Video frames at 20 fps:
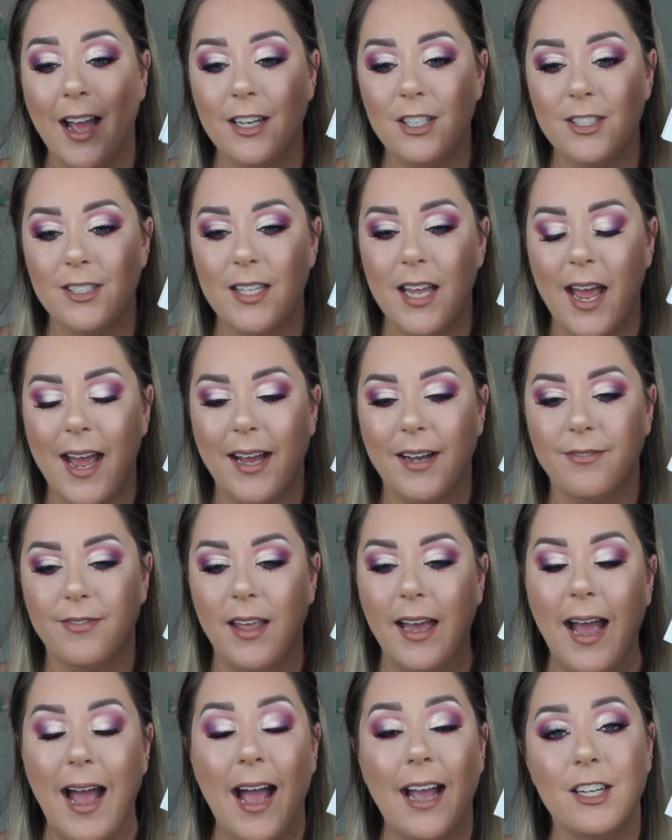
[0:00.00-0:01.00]
I just have
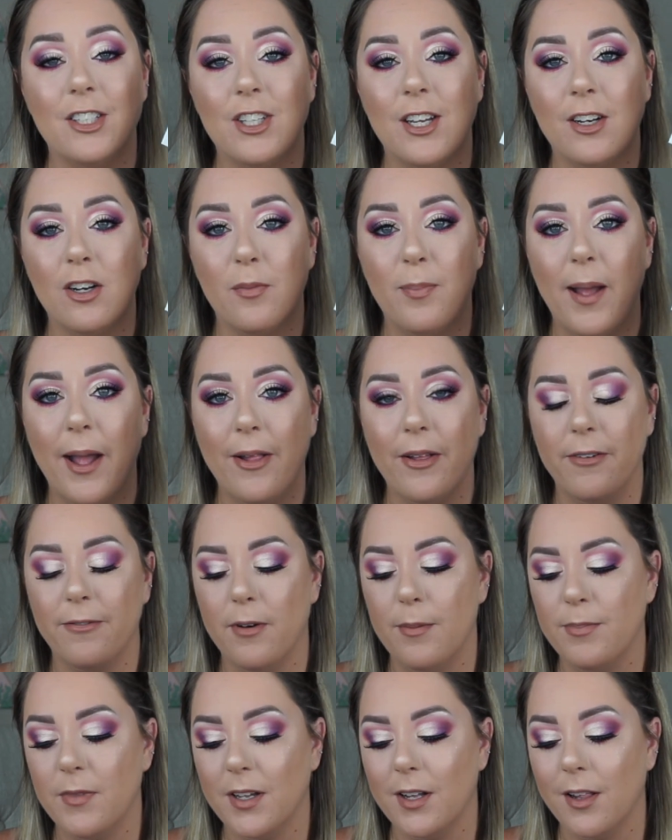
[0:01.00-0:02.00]
the eyeshadow palette
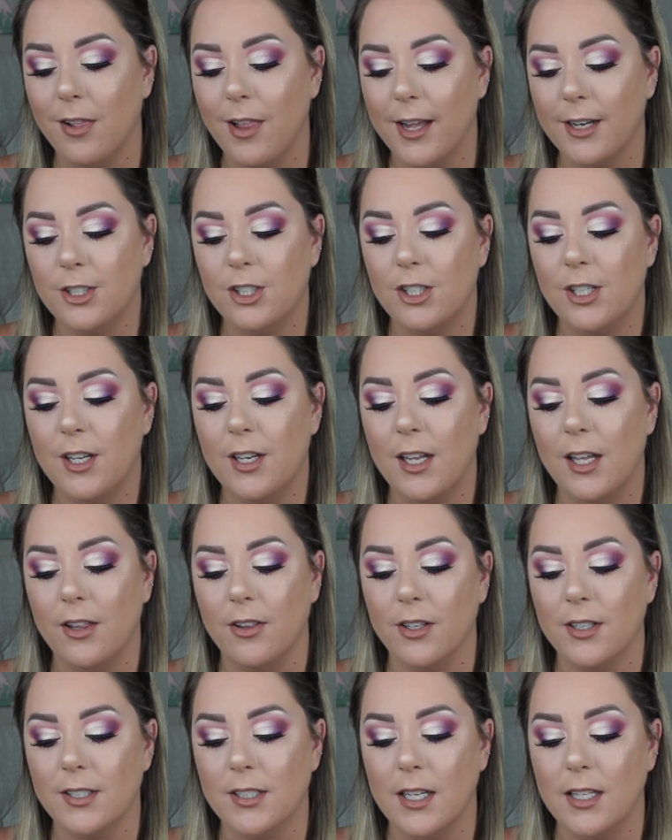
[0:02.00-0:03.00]
from the collection. It
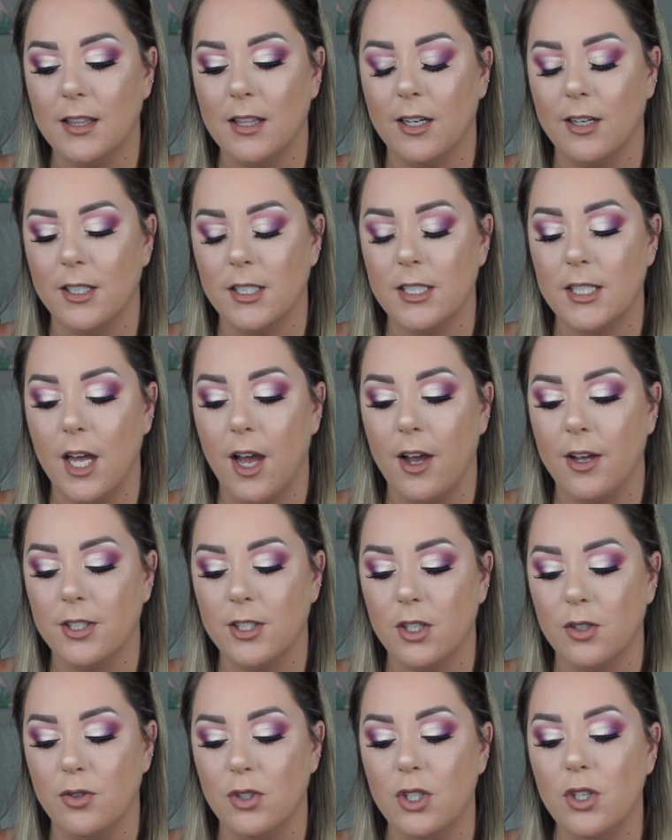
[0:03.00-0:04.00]
looks like there is
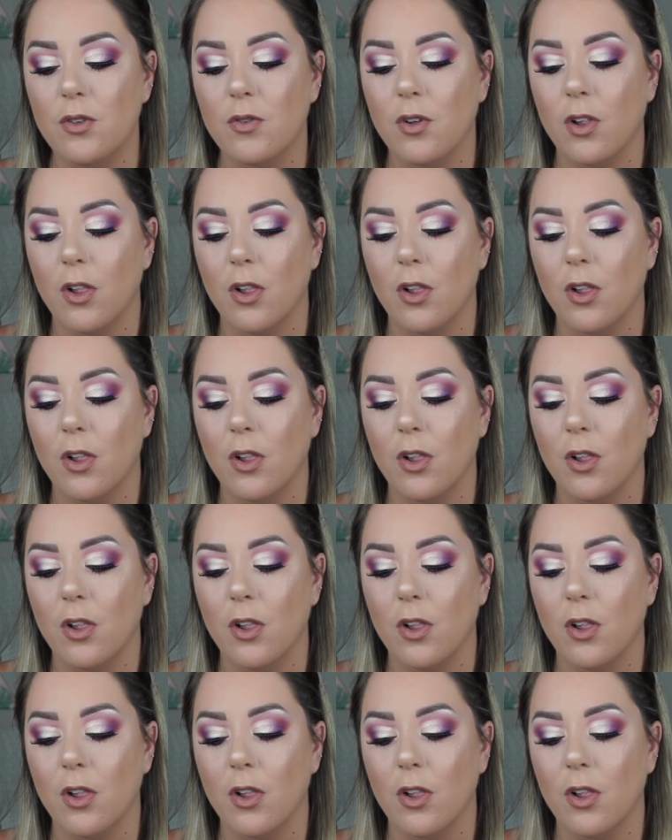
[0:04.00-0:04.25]
also two